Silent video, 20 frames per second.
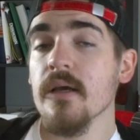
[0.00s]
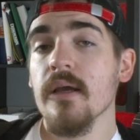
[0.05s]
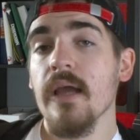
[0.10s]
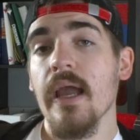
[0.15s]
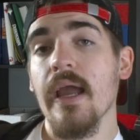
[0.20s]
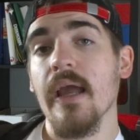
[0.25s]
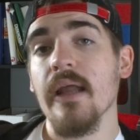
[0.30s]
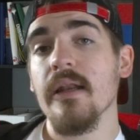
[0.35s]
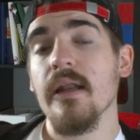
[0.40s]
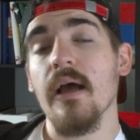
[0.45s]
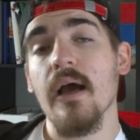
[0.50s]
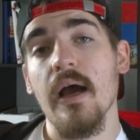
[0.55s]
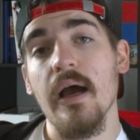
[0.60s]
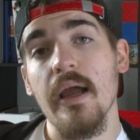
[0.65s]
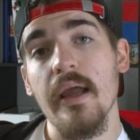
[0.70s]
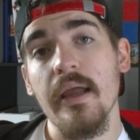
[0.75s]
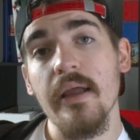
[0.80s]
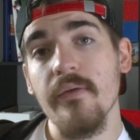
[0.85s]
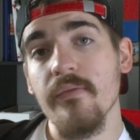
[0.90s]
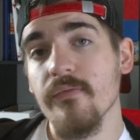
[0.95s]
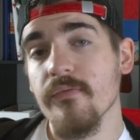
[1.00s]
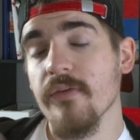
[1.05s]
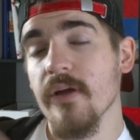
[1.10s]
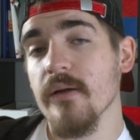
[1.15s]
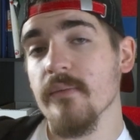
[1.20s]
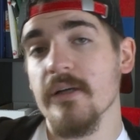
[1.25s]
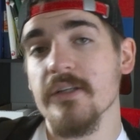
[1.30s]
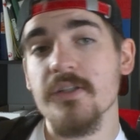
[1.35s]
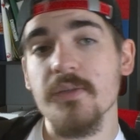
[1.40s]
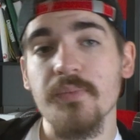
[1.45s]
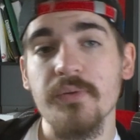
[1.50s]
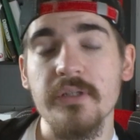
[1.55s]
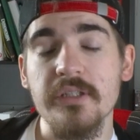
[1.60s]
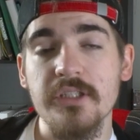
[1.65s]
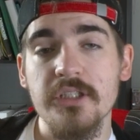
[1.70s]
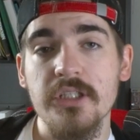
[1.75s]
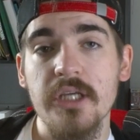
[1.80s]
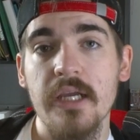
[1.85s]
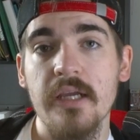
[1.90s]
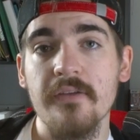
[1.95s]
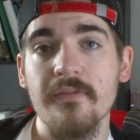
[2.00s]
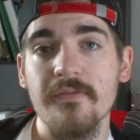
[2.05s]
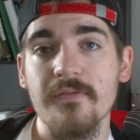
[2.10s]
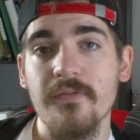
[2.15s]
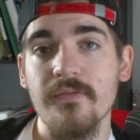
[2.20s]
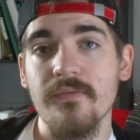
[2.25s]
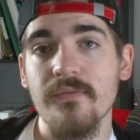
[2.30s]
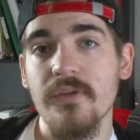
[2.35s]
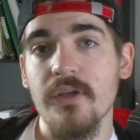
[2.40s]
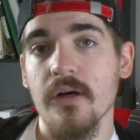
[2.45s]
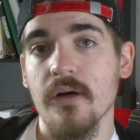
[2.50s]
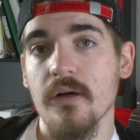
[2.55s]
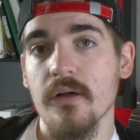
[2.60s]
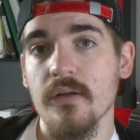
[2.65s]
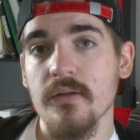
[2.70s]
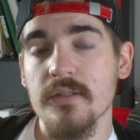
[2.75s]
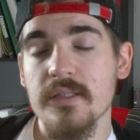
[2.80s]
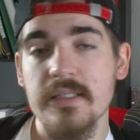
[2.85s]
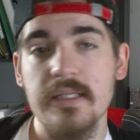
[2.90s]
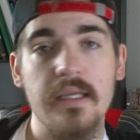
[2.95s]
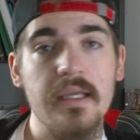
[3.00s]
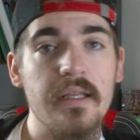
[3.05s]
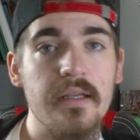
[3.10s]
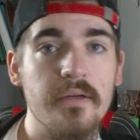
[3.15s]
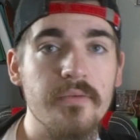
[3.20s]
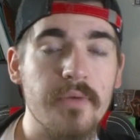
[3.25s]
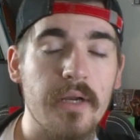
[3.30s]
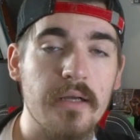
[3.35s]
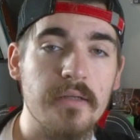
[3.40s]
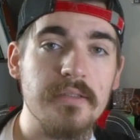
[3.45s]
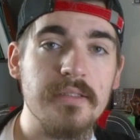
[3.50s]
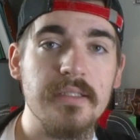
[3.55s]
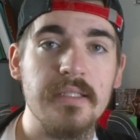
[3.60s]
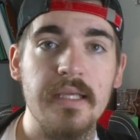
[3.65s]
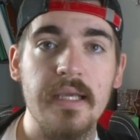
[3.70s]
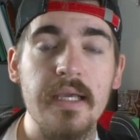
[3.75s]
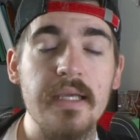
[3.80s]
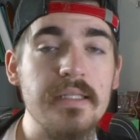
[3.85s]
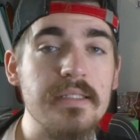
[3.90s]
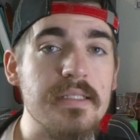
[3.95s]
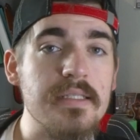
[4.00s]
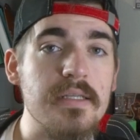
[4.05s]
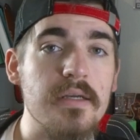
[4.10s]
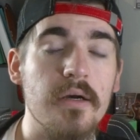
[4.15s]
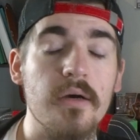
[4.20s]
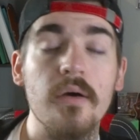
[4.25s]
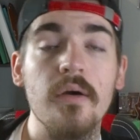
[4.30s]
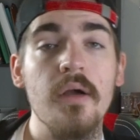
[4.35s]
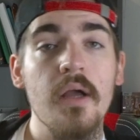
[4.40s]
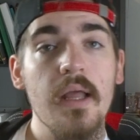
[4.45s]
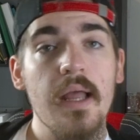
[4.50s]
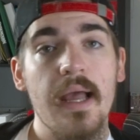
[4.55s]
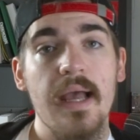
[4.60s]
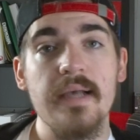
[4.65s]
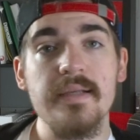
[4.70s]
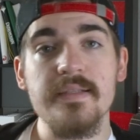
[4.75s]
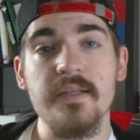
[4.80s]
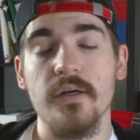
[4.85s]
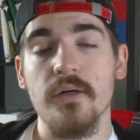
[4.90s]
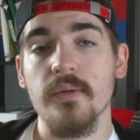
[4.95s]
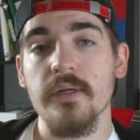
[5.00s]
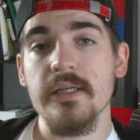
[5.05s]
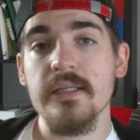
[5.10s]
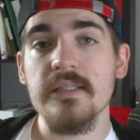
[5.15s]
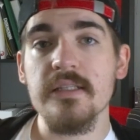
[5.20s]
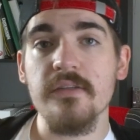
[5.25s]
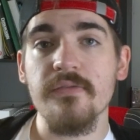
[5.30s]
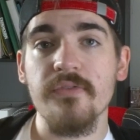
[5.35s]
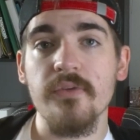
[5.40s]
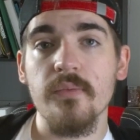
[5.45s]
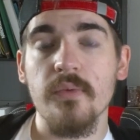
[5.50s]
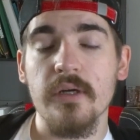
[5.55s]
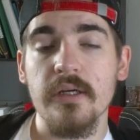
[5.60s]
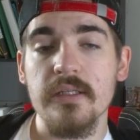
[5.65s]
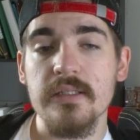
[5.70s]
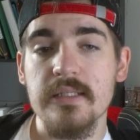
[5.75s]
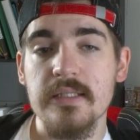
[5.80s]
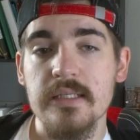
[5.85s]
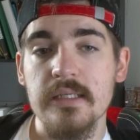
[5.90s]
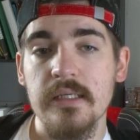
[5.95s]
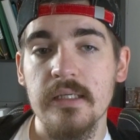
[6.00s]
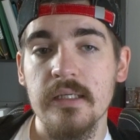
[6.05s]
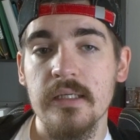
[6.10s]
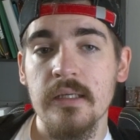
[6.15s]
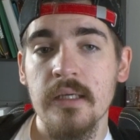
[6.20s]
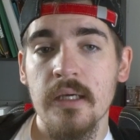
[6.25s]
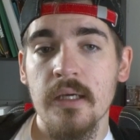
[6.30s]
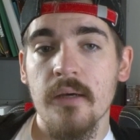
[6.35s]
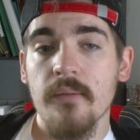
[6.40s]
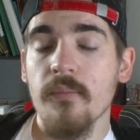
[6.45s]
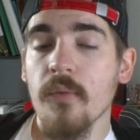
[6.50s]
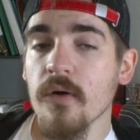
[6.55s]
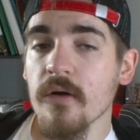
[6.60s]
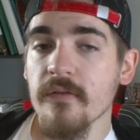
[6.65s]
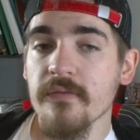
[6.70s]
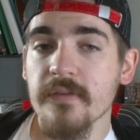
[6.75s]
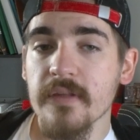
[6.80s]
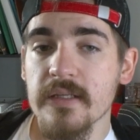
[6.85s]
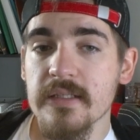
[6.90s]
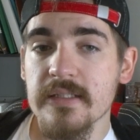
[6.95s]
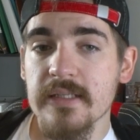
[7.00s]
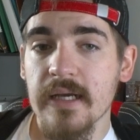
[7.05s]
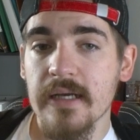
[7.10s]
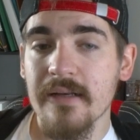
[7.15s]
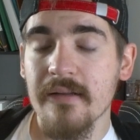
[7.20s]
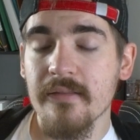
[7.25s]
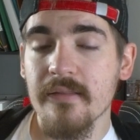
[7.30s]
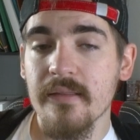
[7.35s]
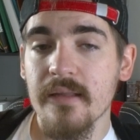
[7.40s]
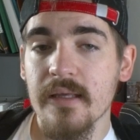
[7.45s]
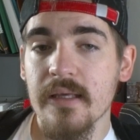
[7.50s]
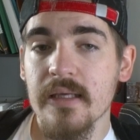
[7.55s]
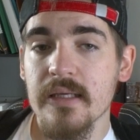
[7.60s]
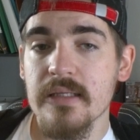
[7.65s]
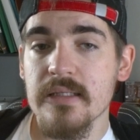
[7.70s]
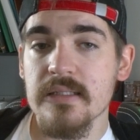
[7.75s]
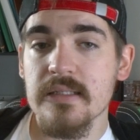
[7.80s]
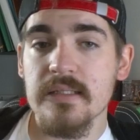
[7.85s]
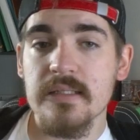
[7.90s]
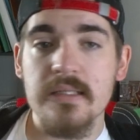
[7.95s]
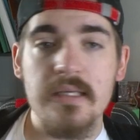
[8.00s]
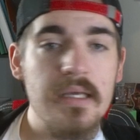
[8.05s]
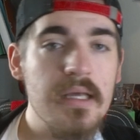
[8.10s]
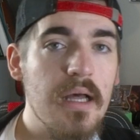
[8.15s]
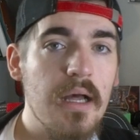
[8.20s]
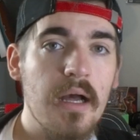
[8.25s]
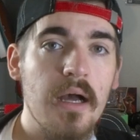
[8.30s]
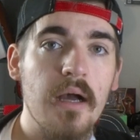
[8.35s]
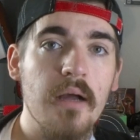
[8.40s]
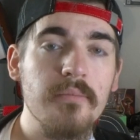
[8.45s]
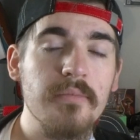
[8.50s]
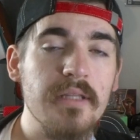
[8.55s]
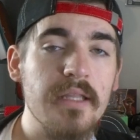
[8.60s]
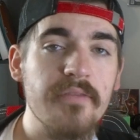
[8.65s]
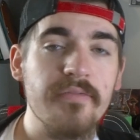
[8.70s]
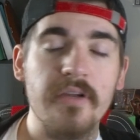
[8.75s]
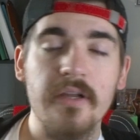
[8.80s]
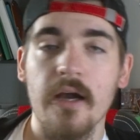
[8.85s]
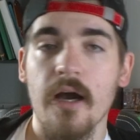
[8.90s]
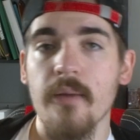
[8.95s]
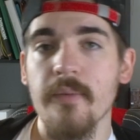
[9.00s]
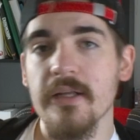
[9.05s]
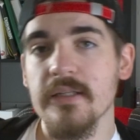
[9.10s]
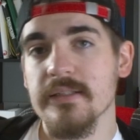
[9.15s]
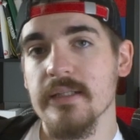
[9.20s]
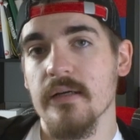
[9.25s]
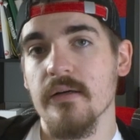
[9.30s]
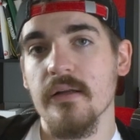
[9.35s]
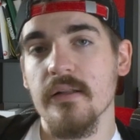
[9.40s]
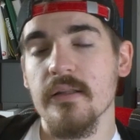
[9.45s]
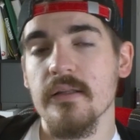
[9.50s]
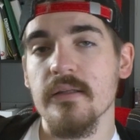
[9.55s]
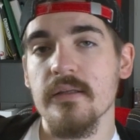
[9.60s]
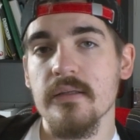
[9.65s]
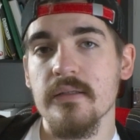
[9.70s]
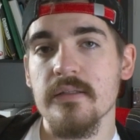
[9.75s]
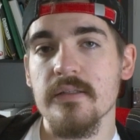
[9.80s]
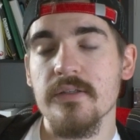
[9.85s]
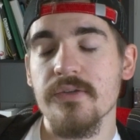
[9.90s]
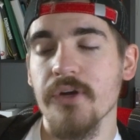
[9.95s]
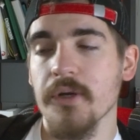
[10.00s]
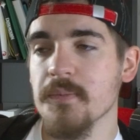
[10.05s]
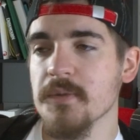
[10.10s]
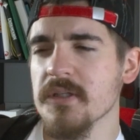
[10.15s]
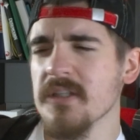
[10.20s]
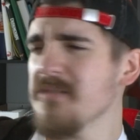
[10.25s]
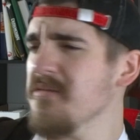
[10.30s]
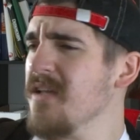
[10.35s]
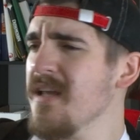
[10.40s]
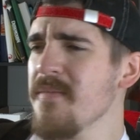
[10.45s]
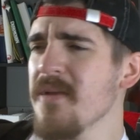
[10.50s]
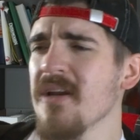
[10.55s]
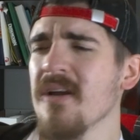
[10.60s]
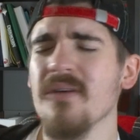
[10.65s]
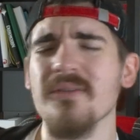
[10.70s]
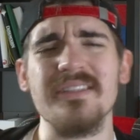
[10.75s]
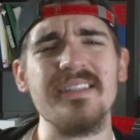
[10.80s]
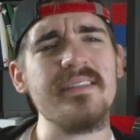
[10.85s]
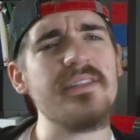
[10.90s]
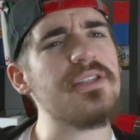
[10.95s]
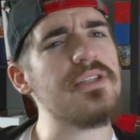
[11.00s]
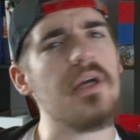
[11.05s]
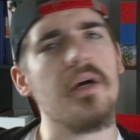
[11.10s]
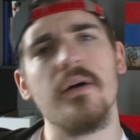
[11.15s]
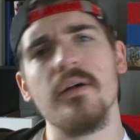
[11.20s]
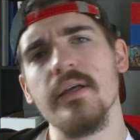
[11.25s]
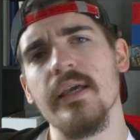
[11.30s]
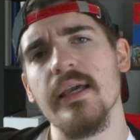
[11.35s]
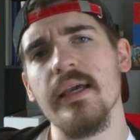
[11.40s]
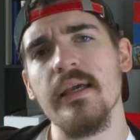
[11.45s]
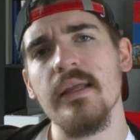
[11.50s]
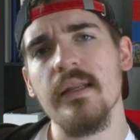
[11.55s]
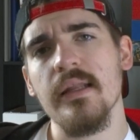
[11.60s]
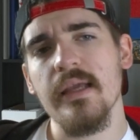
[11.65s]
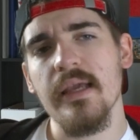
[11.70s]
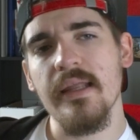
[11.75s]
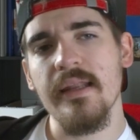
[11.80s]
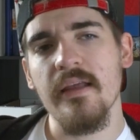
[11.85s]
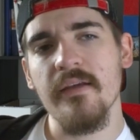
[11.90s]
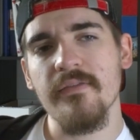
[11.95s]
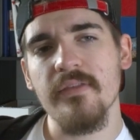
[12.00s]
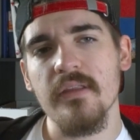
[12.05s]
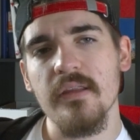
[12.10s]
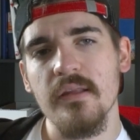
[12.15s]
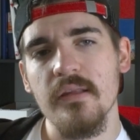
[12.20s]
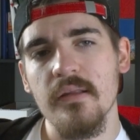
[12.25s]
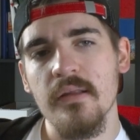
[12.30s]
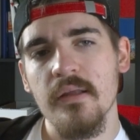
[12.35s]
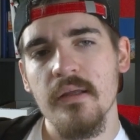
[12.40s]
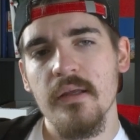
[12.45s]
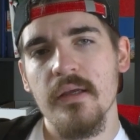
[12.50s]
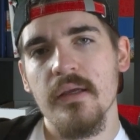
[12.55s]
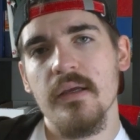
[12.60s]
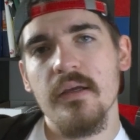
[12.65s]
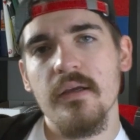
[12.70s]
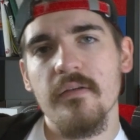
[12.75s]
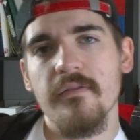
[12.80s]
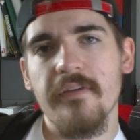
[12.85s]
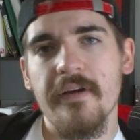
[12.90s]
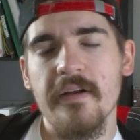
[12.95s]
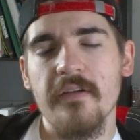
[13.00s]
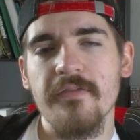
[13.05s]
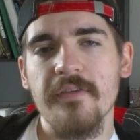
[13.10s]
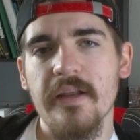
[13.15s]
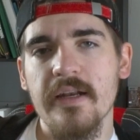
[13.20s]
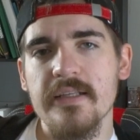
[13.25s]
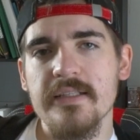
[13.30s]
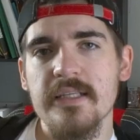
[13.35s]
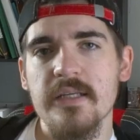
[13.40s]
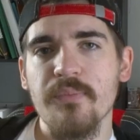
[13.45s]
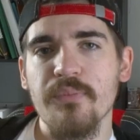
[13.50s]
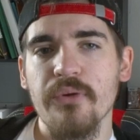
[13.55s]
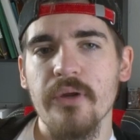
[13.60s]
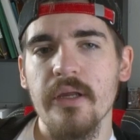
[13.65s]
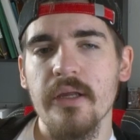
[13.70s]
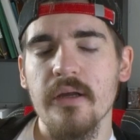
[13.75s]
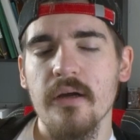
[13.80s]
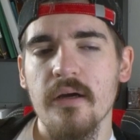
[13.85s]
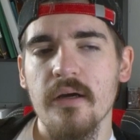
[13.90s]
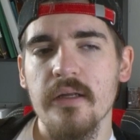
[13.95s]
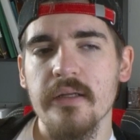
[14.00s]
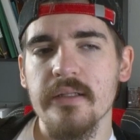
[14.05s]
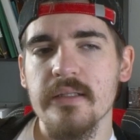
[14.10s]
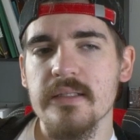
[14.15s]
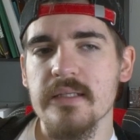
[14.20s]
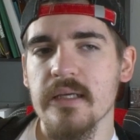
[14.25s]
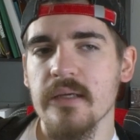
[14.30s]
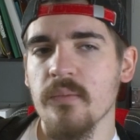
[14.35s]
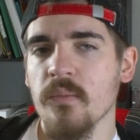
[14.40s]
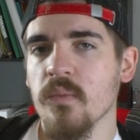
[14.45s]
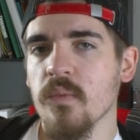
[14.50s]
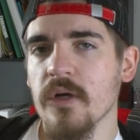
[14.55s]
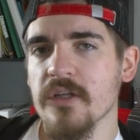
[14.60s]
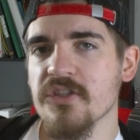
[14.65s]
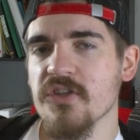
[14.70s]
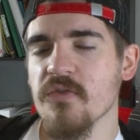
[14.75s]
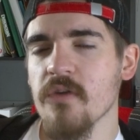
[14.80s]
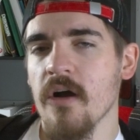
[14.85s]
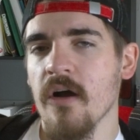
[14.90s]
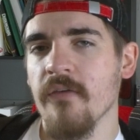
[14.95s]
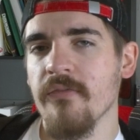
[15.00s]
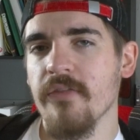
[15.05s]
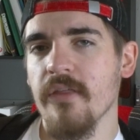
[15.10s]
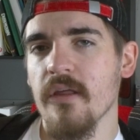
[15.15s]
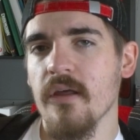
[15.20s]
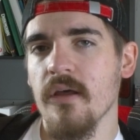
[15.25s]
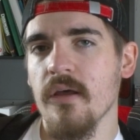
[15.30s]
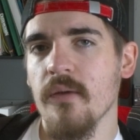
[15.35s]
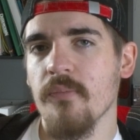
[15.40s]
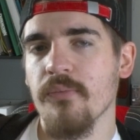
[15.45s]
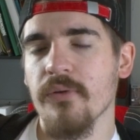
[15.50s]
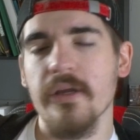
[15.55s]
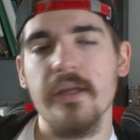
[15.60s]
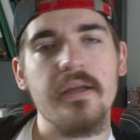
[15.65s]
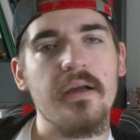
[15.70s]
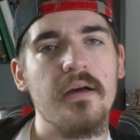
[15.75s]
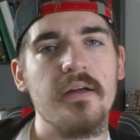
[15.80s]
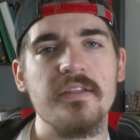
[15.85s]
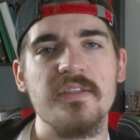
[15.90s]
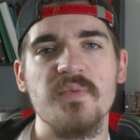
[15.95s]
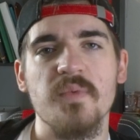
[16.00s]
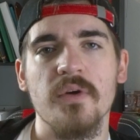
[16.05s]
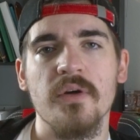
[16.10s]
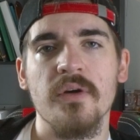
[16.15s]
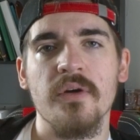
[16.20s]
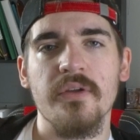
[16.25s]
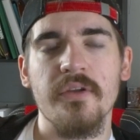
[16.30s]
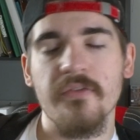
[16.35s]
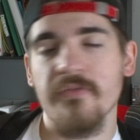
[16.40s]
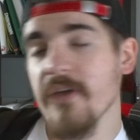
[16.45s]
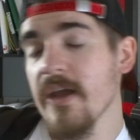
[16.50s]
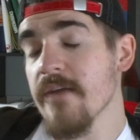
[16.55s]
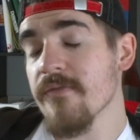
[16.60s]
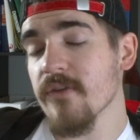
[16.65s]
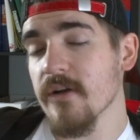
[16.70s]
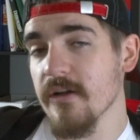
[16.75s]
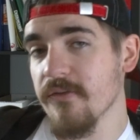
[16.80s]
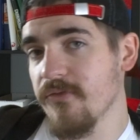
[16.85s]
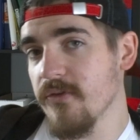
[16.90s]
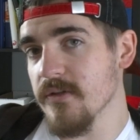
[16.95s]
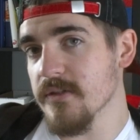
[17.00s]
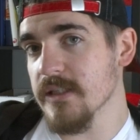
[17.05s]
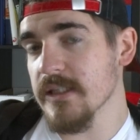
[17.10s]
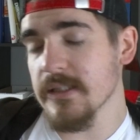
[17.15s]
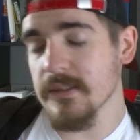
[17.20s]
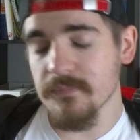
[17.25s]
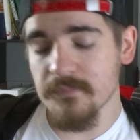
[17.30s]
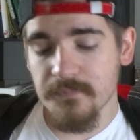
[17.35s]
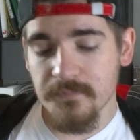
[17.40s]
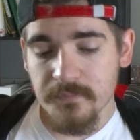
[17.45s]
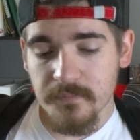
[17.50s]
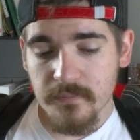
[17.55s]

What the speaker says: And I very much appreciate y'all sticking around to the end. So, as always, if you want to see more of this kind of things, leave a comment down in the description. Let me know, did y'all get any of the Final Fantasy precons, and which of the precons were your favorite if you did?